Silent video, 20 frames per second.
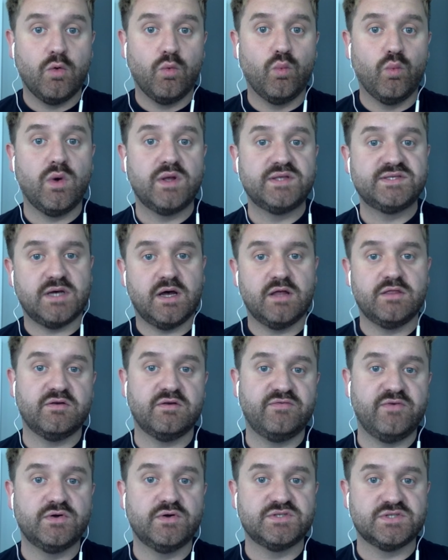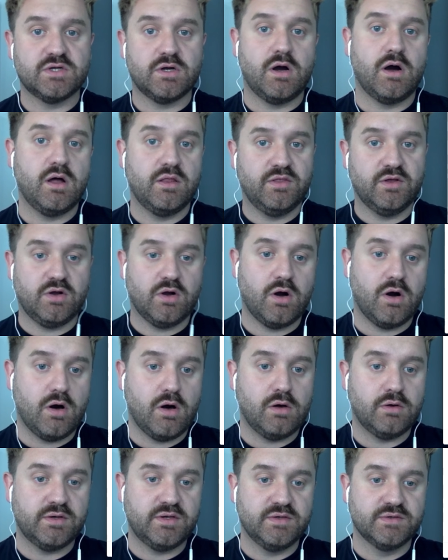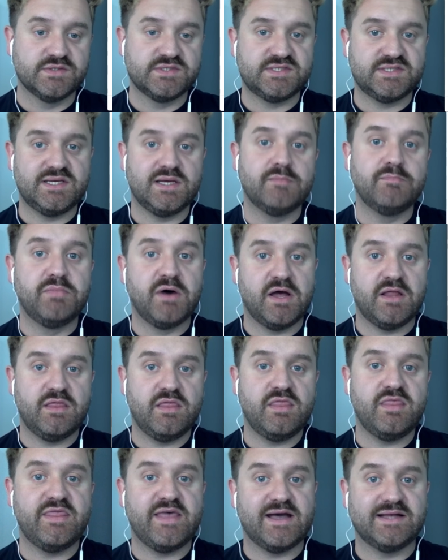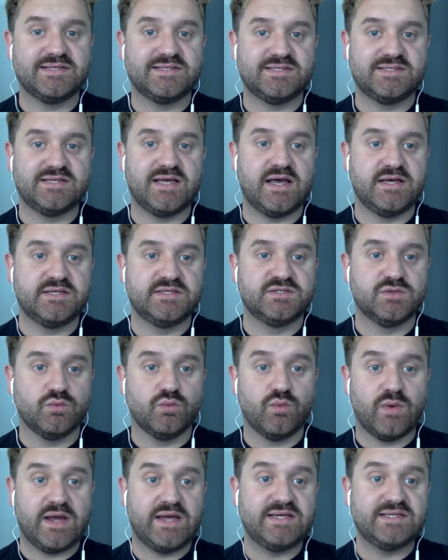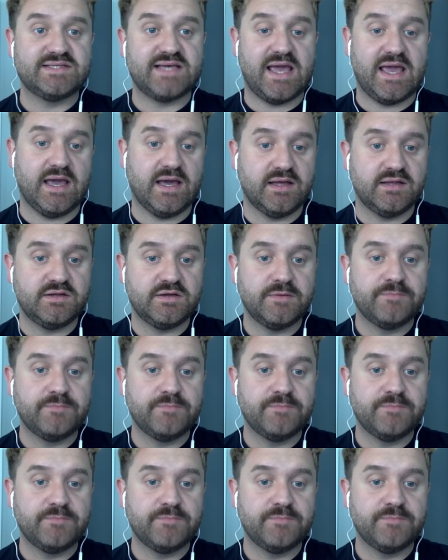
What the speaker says: Once other folks are on the call, you'll see a button that says raise hand.